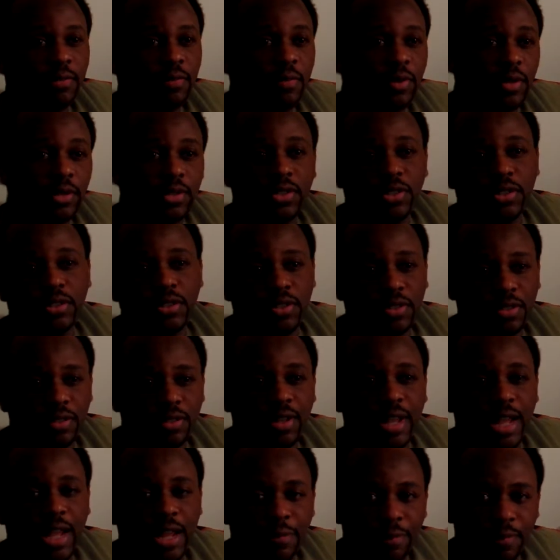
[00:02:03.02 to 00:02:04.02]
which is
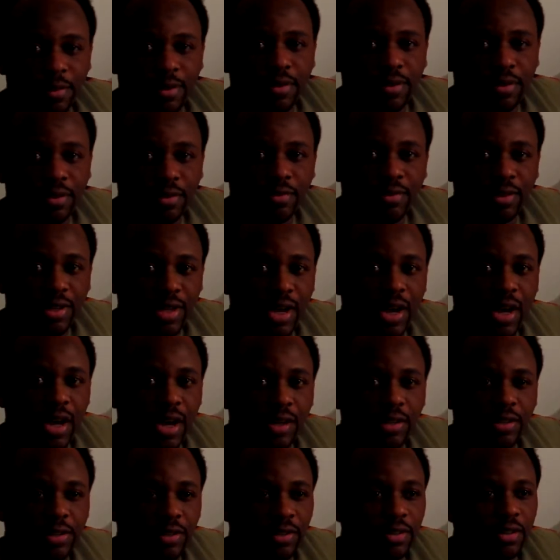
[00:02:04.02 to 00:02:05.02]
the name of the
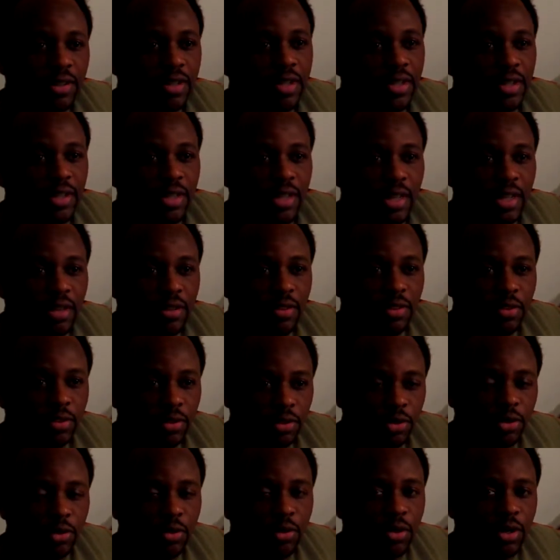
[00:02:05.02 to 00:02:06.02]
character.
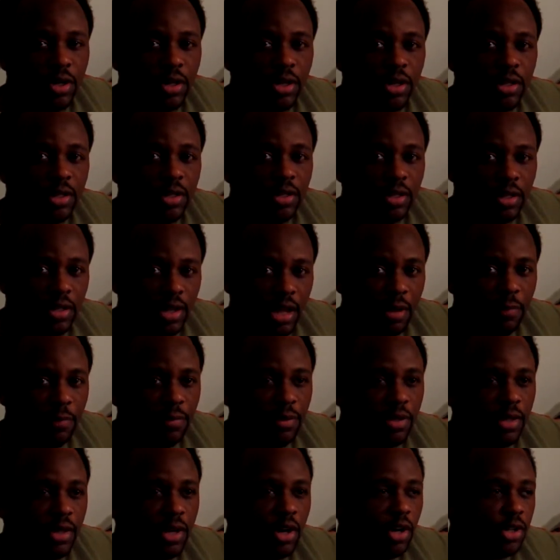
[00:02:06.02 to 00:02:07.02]
The story, the name
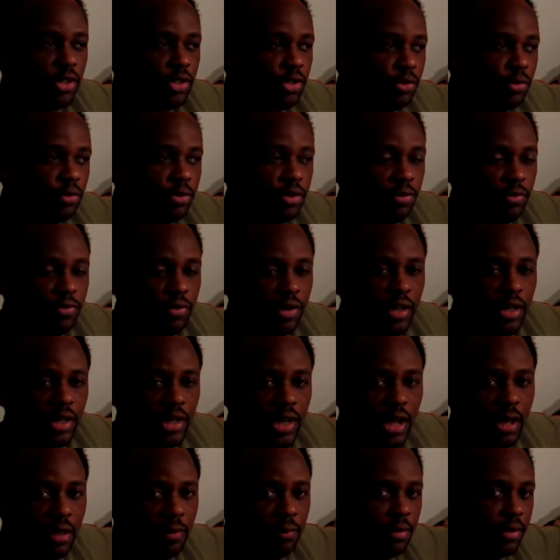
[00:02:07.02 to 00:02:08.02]
of the cartoon is The Funny
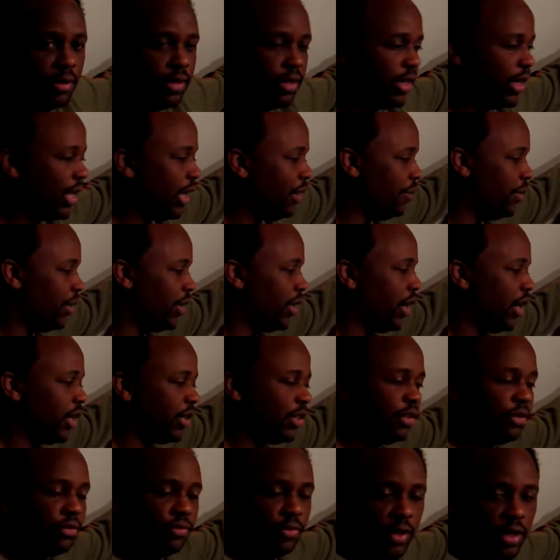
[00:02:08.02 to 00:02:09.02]
Guy, but the name of the
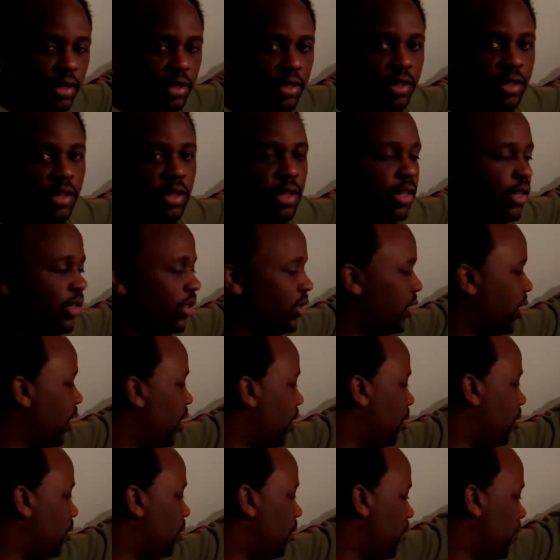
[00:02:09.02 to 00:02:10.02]
character is Fun.
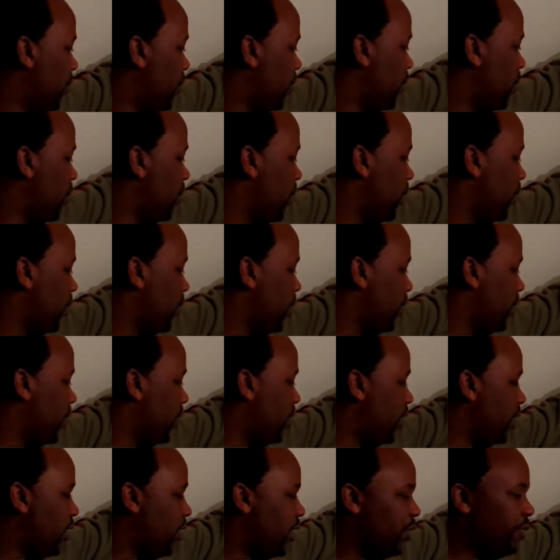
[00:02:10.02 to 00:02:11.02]
So
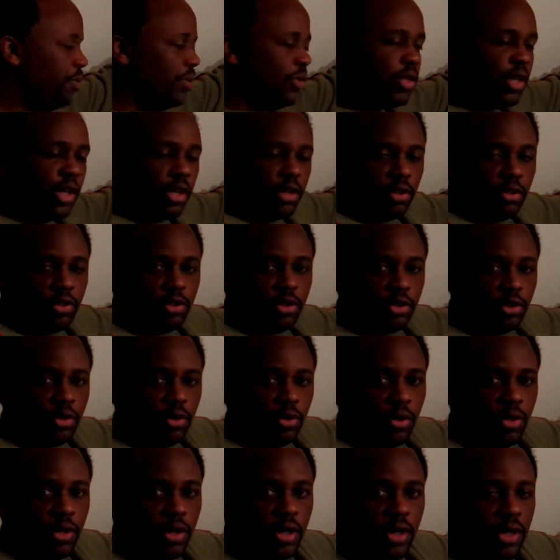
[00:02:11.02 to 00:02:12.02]
in this particular
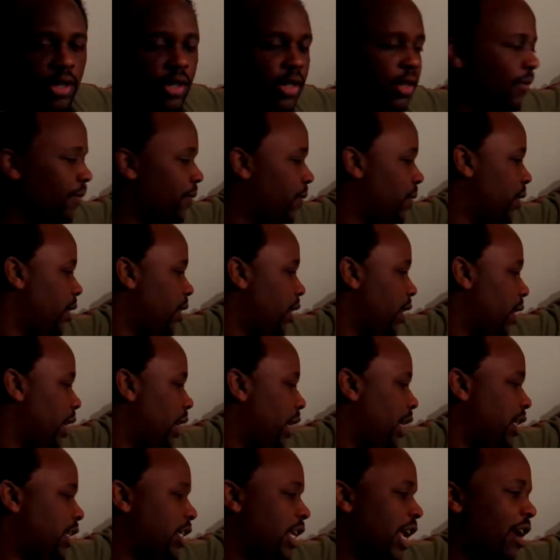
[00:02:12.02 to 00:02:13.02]
story,
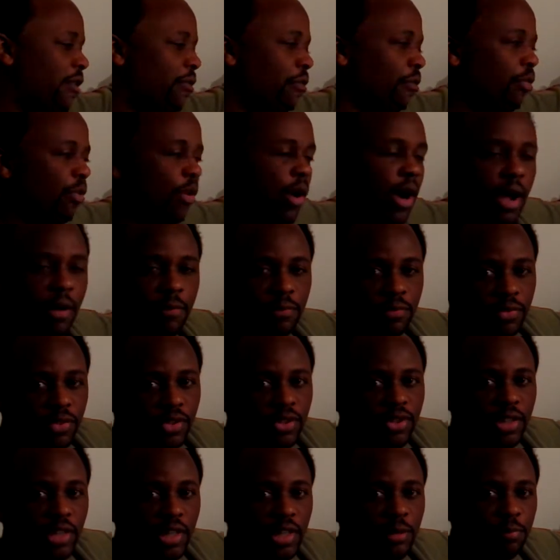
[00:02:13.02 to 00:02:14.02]
he's having problems
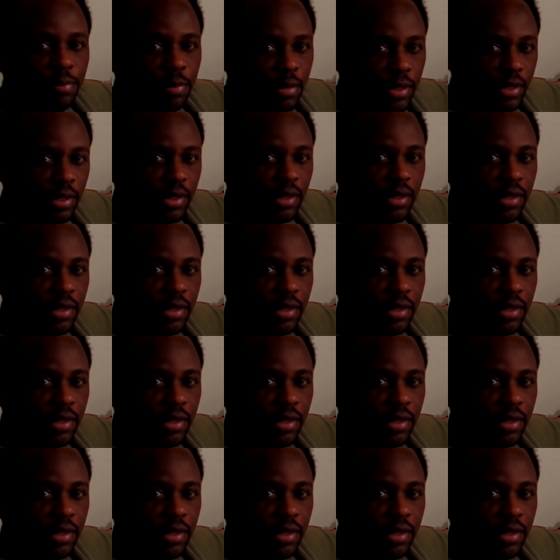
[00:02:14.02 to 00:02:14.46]
sleeping,